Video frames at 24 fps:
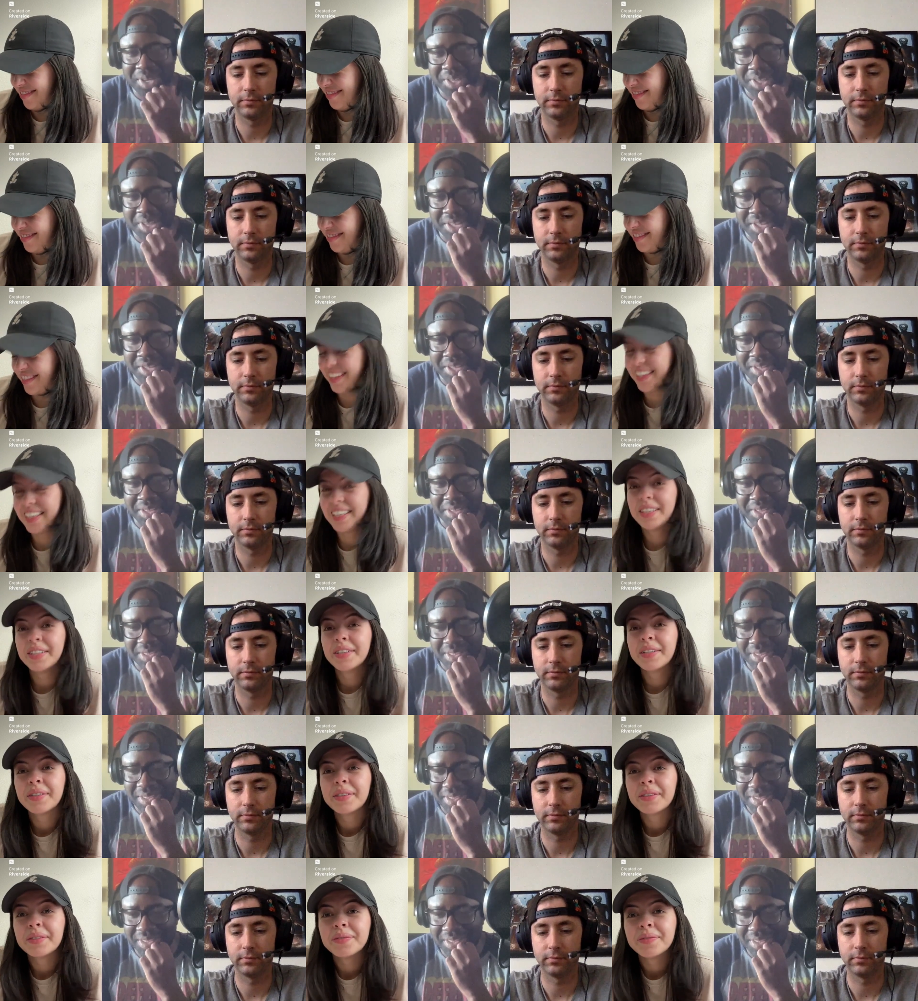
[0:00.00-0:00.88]
Speaker 1: one of the
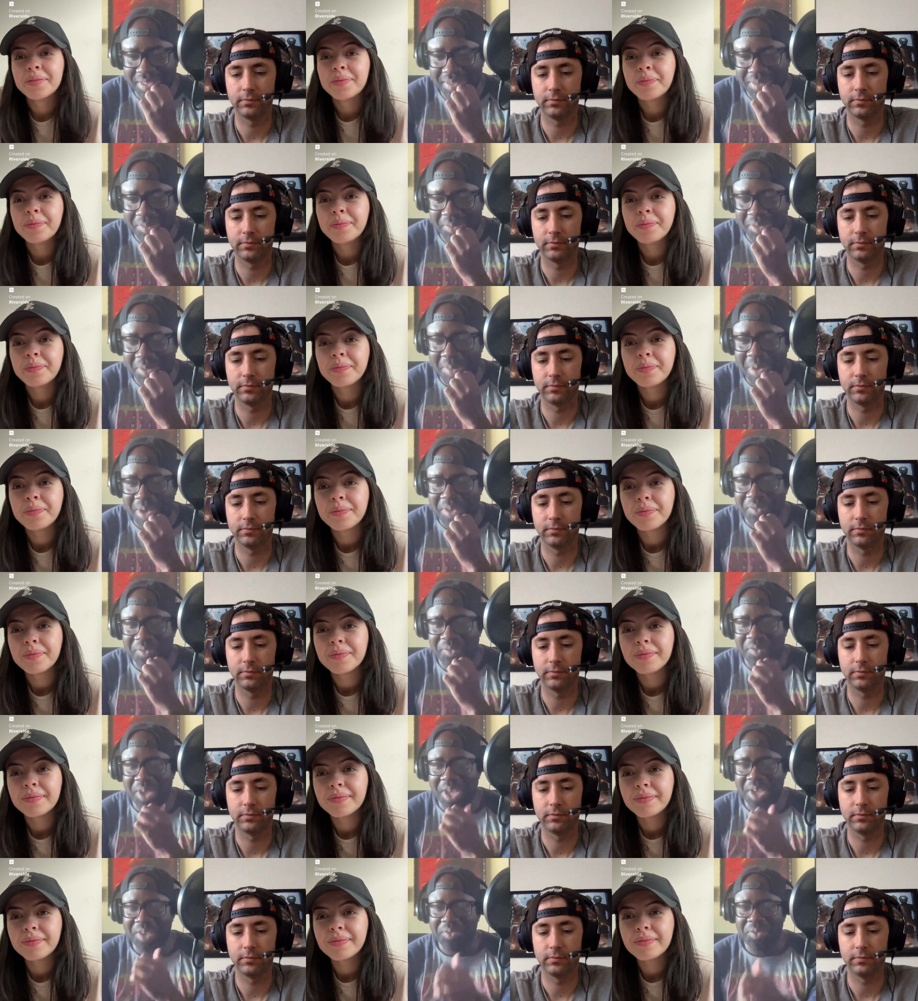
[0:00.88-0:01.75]
one of my
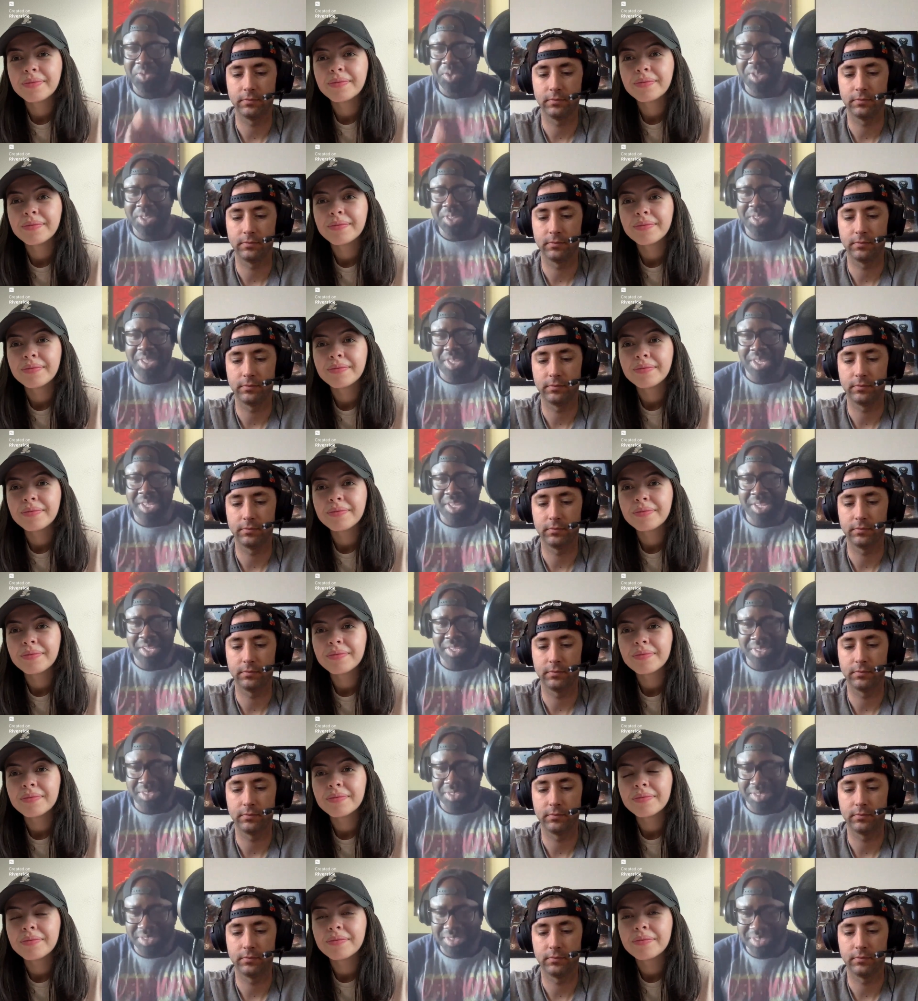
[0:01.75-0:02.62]
favorite
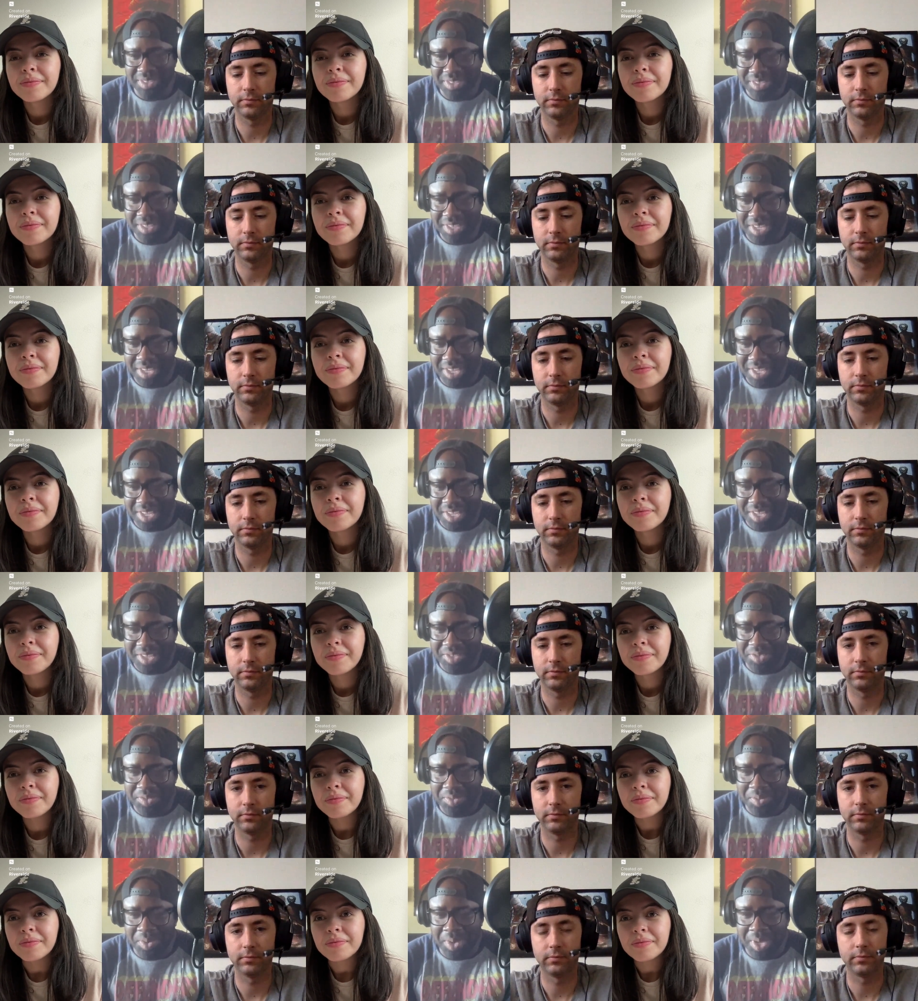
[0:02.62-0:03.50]
things
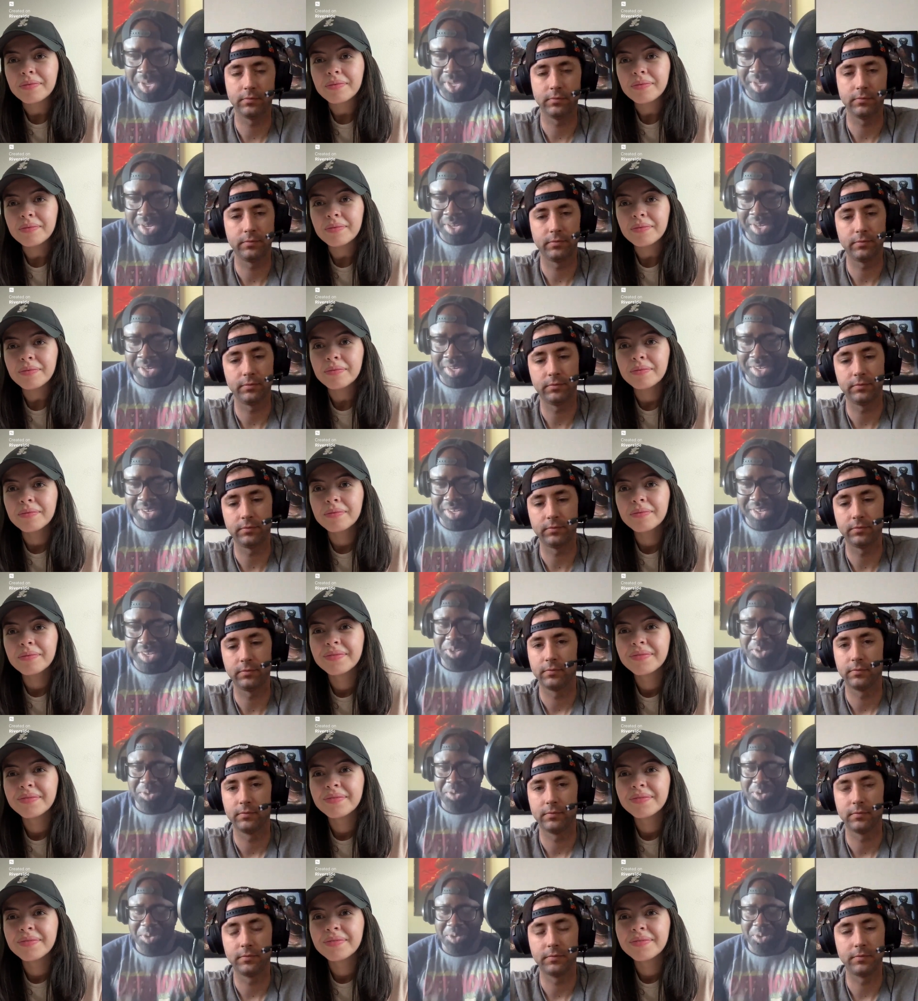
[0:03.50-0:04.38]
is when
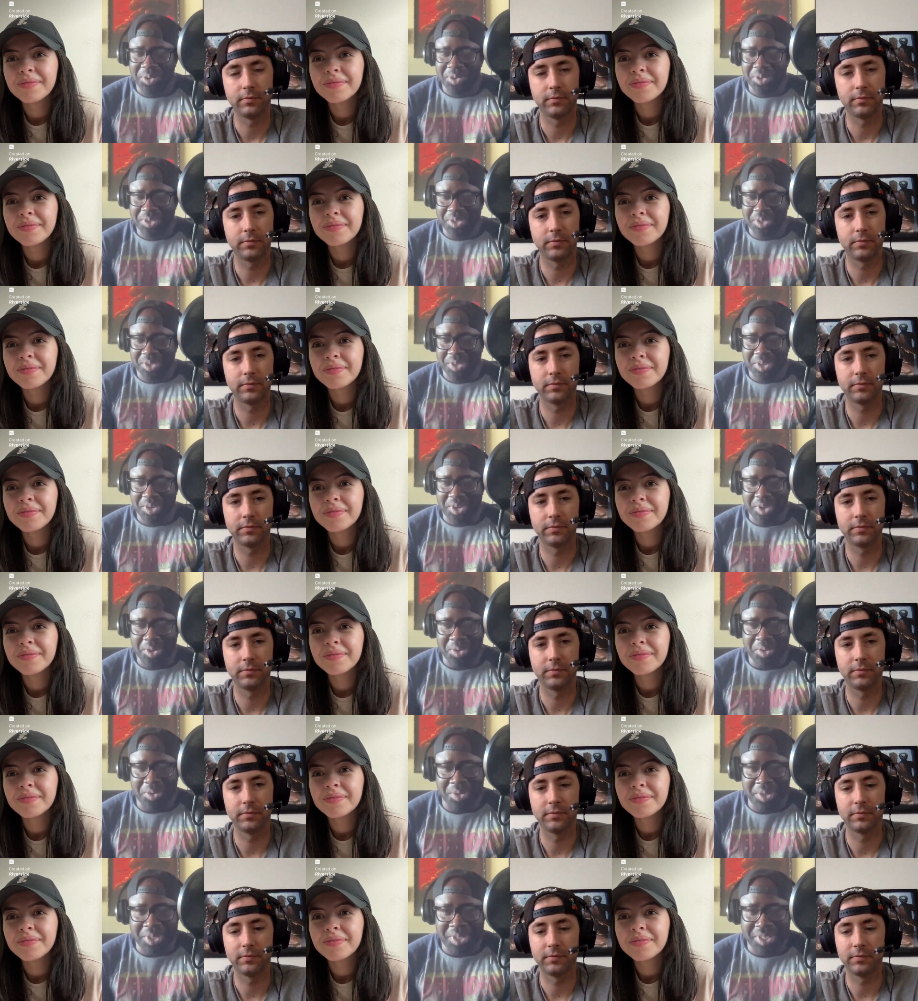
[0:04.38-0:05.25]
you told
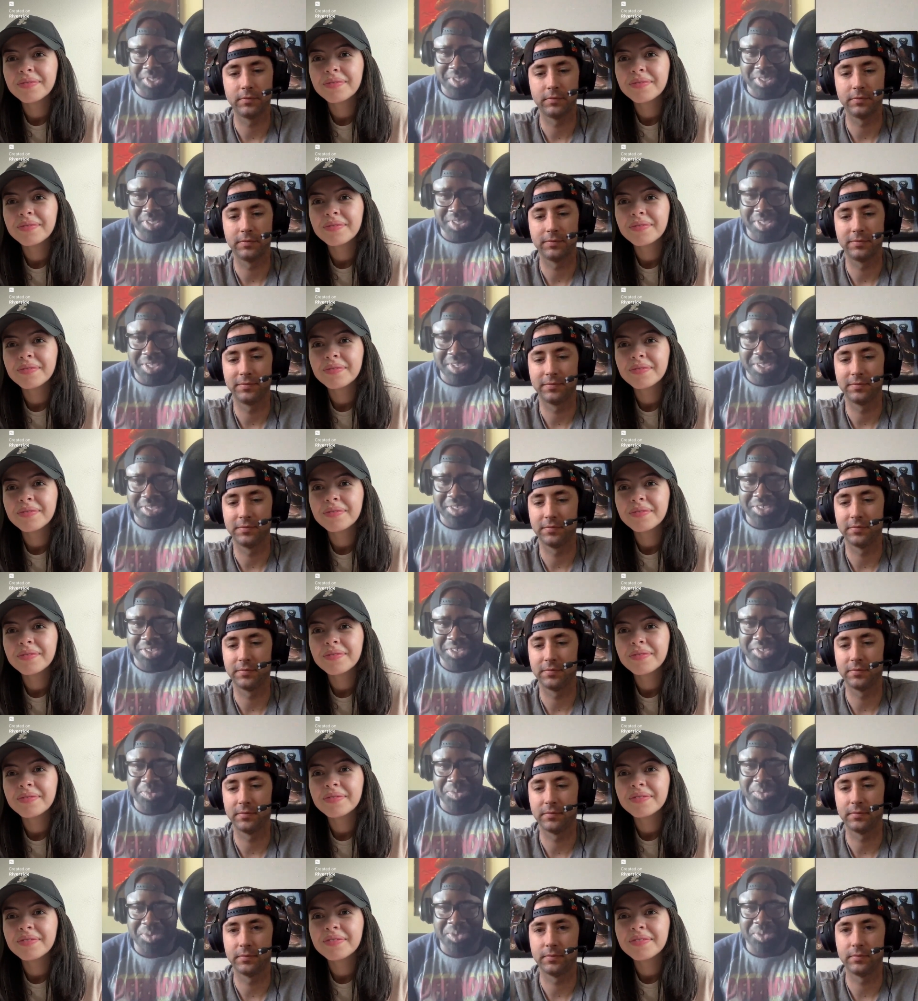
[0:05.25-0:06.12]
your oldest that
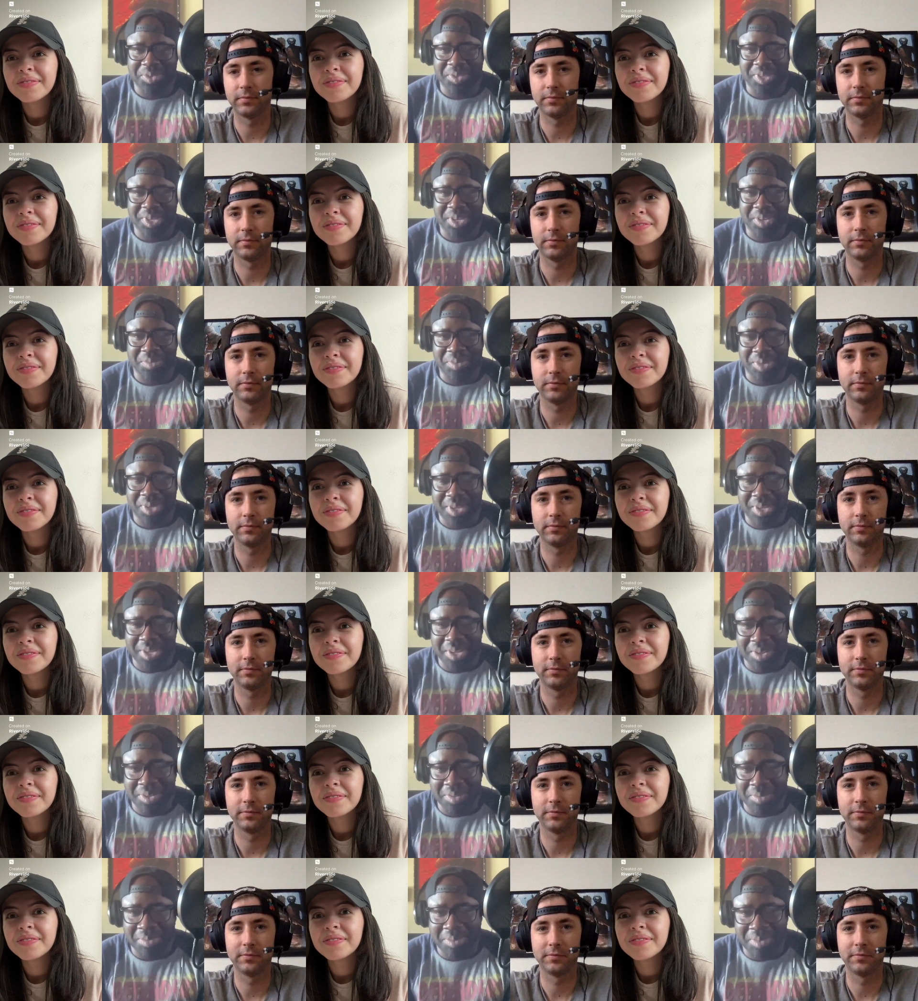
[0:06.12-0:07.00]
she was going to
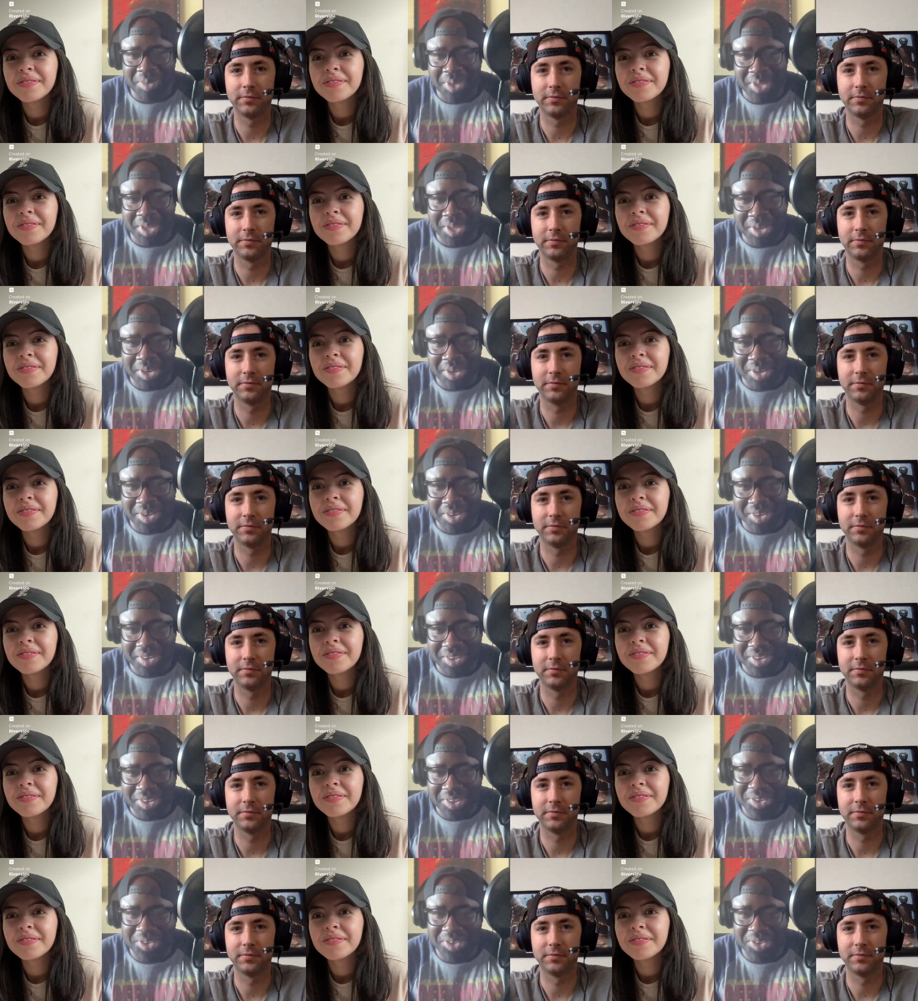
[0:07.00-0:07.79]
become an